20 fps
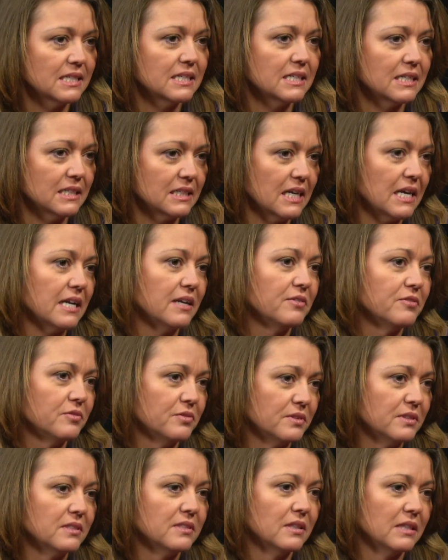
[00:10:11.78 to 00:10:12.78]
in a lot
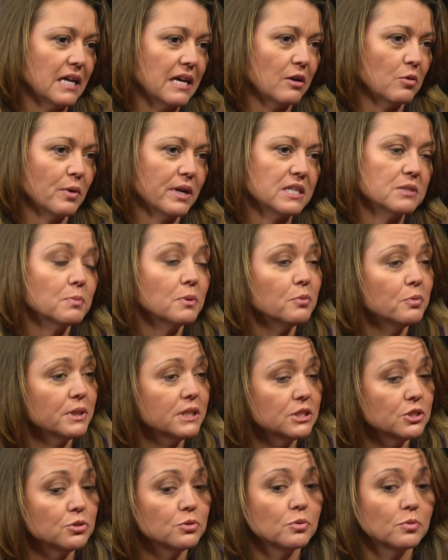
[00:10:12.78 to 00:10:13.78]
of ways, but
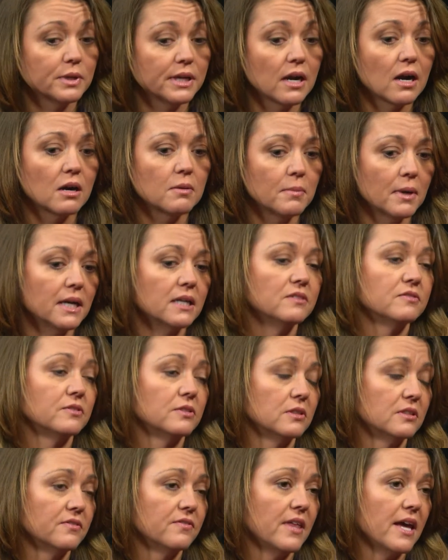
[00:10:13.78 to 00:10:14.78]
we are
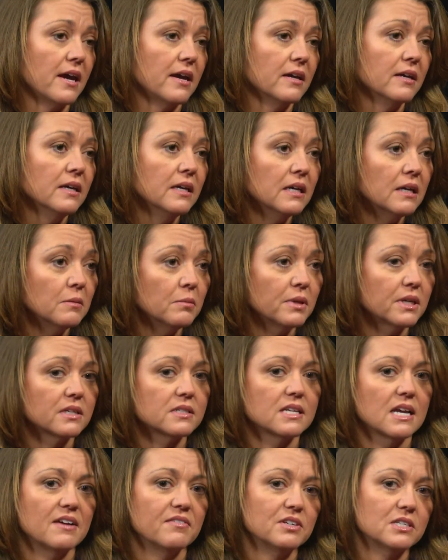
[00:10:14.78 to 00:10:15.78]
mindful of that
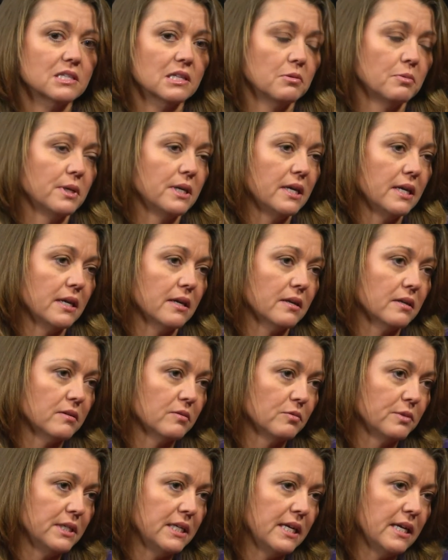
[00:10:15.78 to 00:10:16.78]
because obviously we
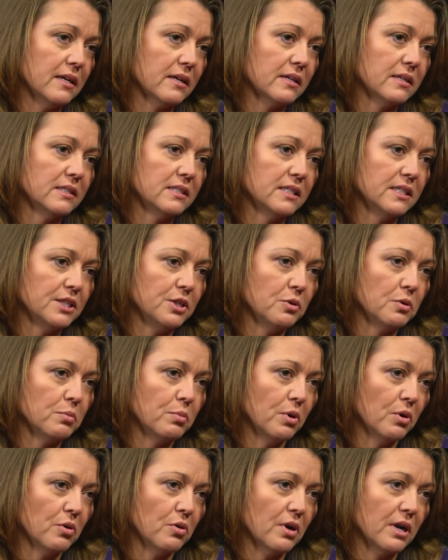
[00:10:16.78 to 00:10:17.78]
can't continue a
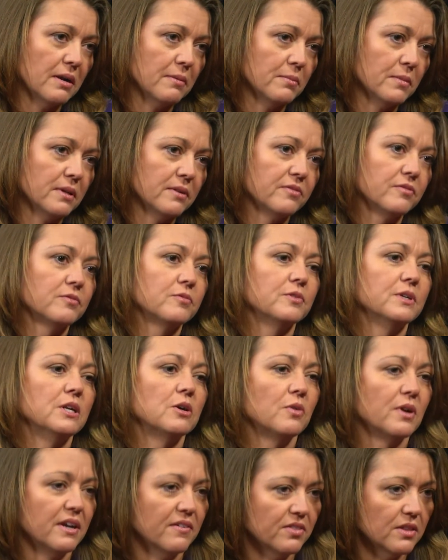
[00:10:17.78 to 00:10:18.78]
program if we
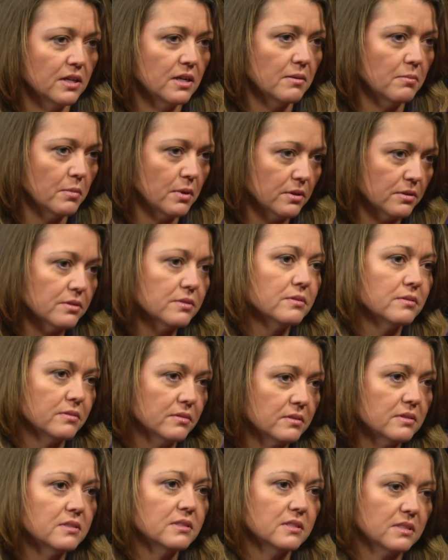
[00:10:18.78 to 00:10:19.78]
don't have the numbers
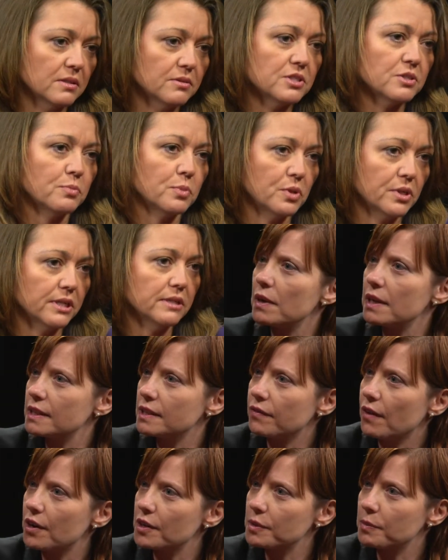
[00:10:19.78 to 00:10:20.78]
to support it. So as
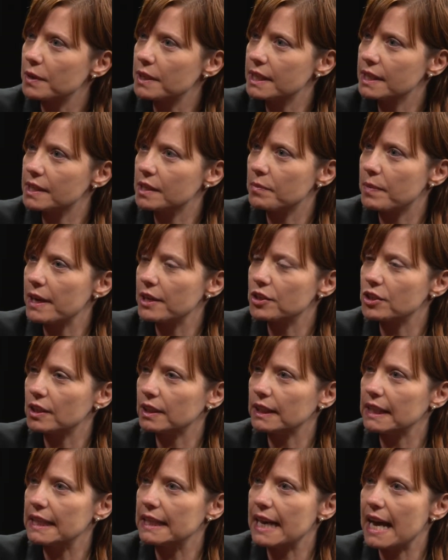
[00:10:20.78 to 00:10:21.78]
far as
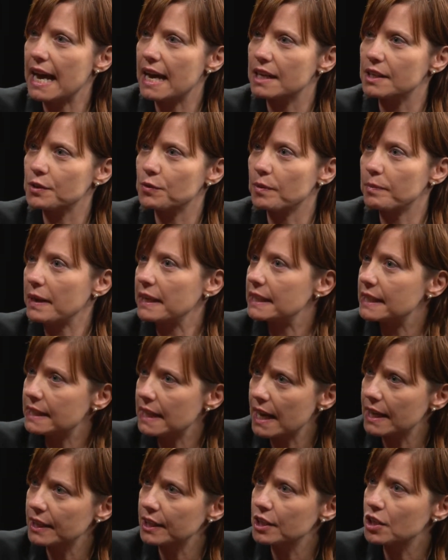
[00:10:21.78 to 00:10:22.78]
participation, it has remained
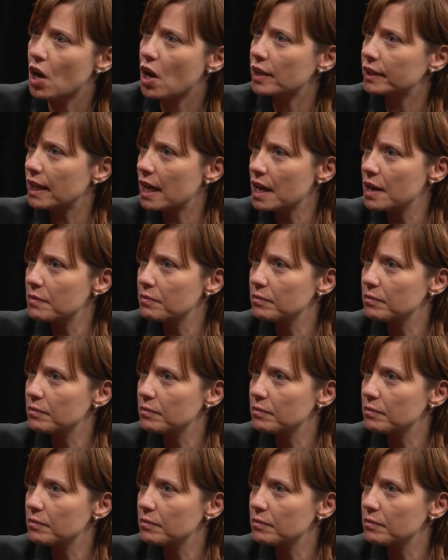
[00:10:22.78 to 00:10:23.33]
steady, gone up?